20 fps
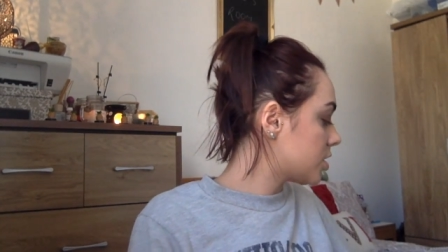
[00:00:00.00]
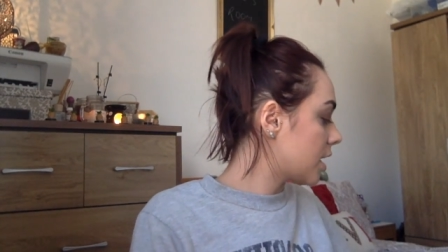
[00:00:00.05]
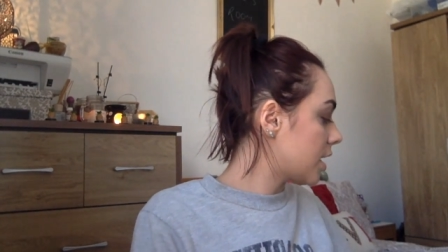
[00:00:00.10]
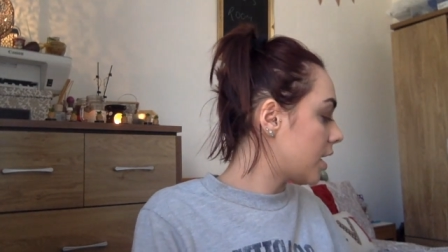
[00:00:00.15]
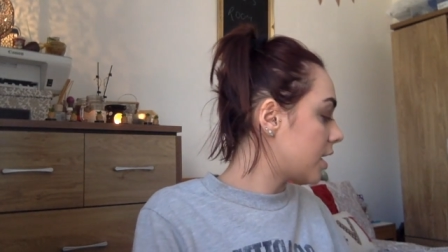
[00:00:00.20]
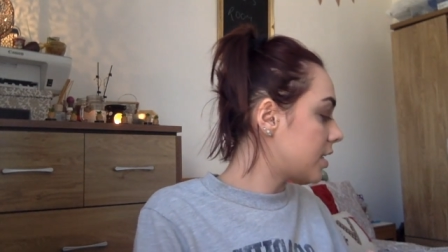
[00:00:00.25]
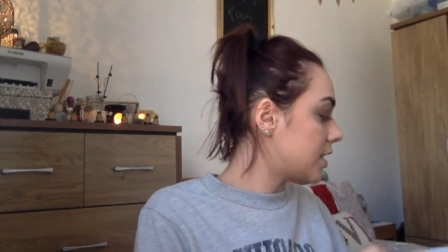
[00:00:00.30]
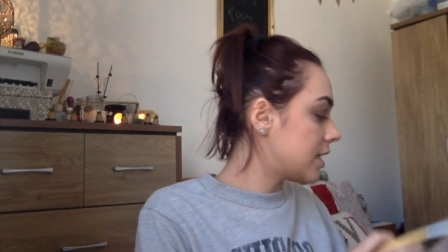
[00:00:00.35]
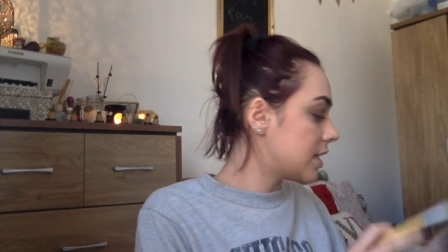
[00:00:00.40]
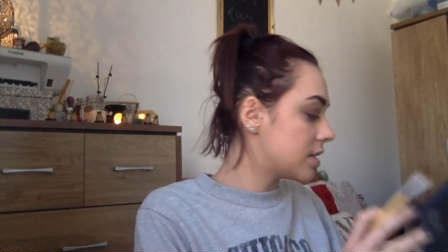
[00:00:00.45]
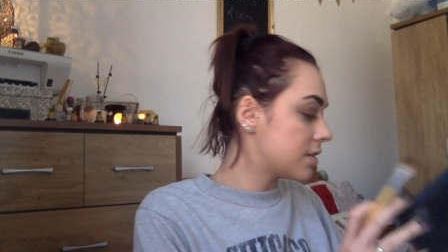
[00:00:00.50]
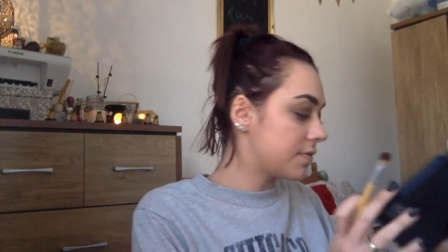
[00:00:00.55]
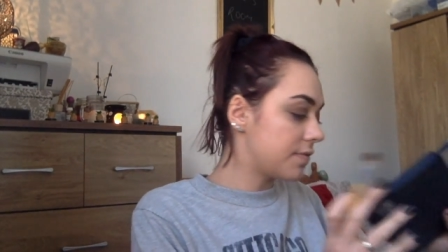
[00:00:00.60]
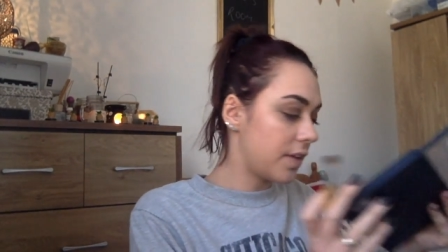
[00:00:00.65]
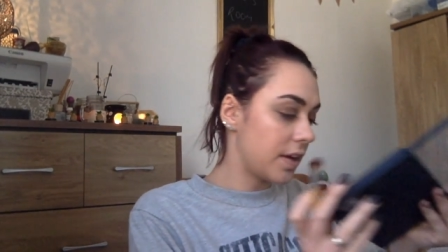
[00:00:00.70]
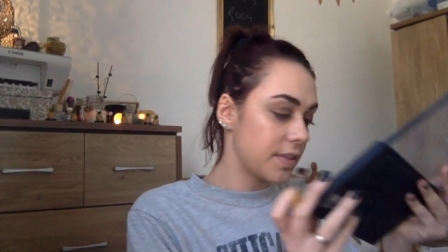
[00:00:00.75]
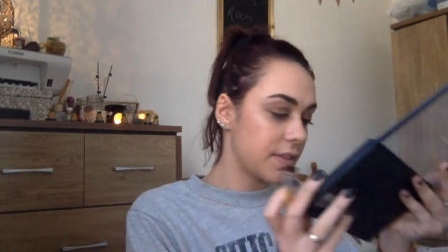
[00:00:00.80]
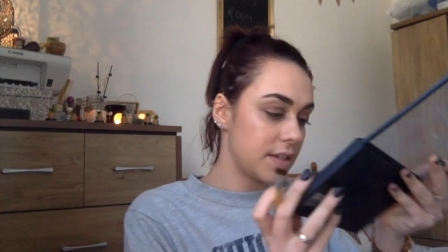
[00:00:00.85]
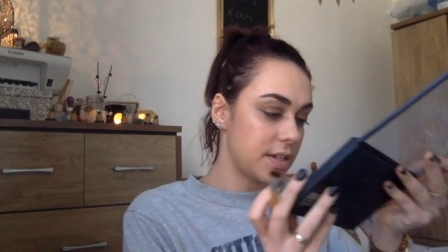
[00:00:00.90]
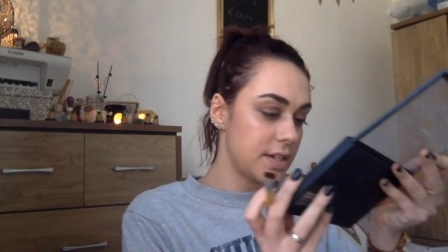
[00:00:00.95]
and I need to
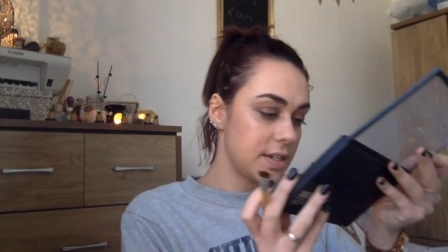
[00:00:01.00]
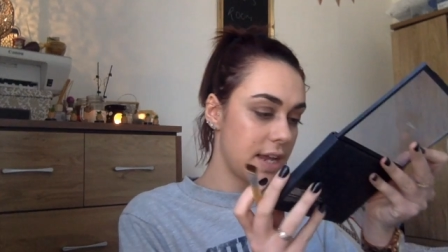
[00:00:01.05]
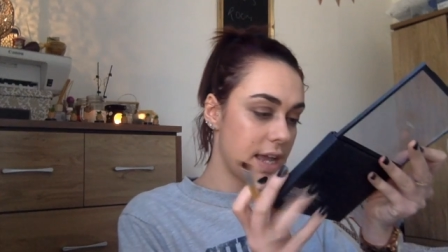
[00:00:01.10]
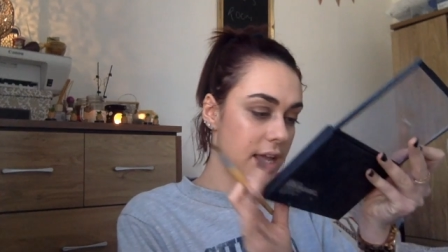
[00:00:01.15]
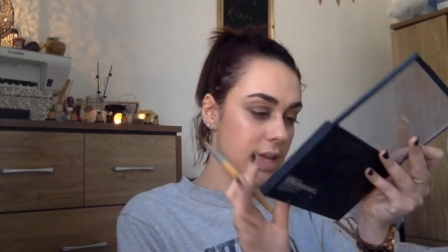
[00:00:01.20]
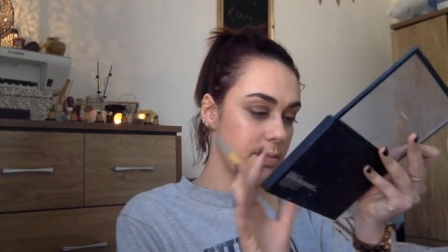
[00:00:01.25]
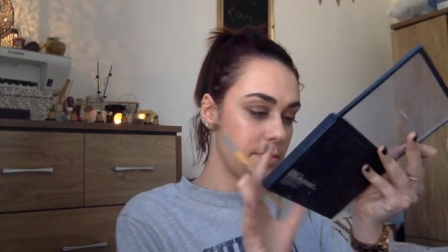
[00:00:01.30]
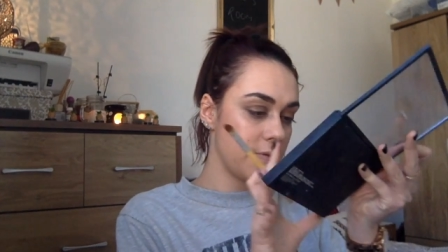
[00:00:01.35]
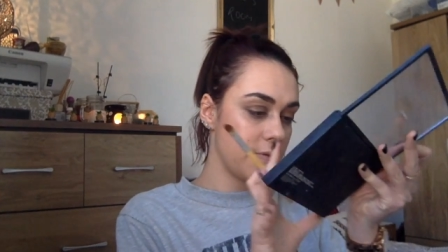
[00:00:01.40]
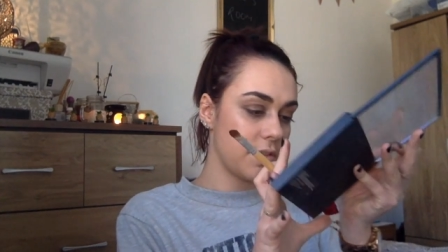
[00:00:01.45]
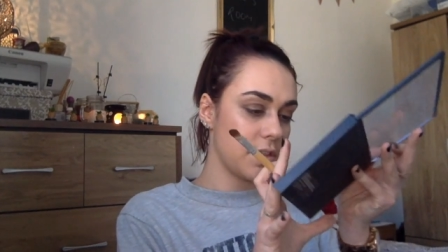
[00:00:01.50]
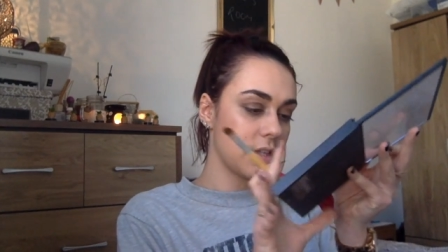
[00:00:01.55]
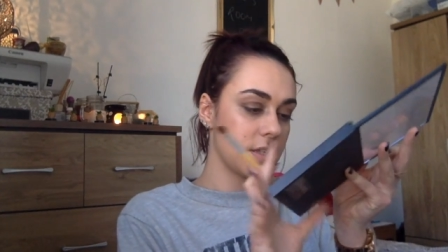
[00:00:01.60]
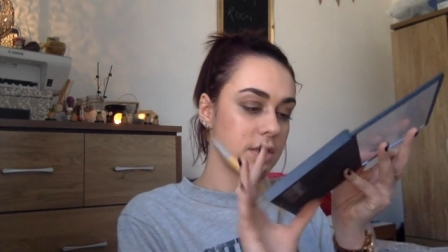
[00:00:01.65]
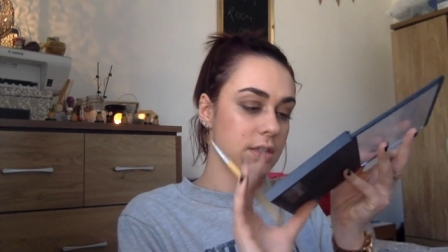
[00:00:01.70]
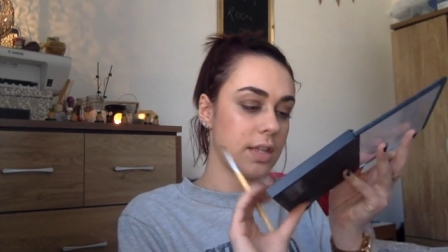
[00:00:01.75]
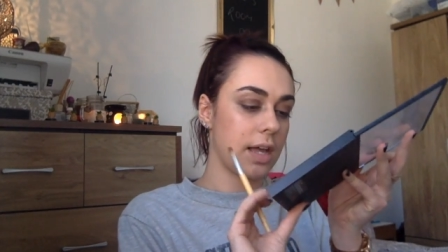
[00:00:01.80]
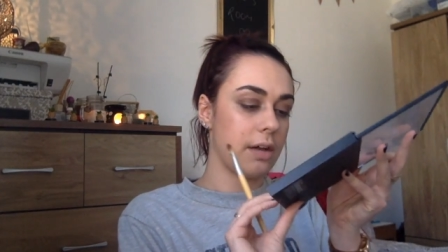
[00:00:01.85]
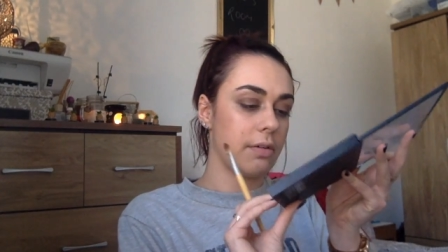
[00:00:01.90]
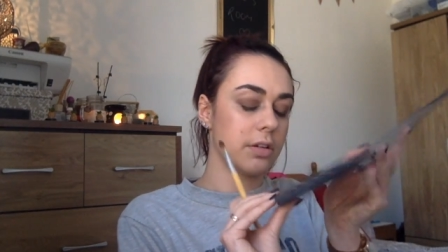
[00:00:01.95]
find the name of this now.